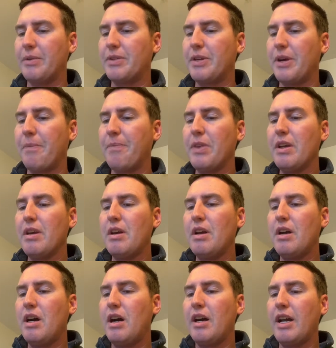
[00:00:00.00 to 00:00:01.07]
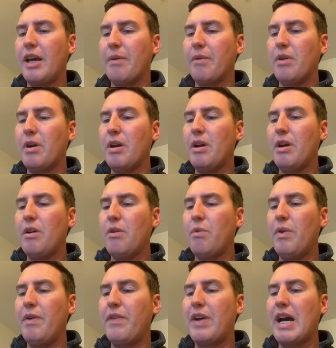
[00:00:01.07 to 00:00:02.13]
So again,
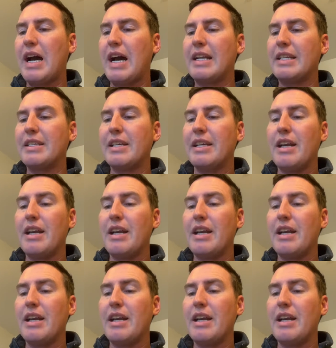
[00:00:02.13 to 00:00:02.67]
we've got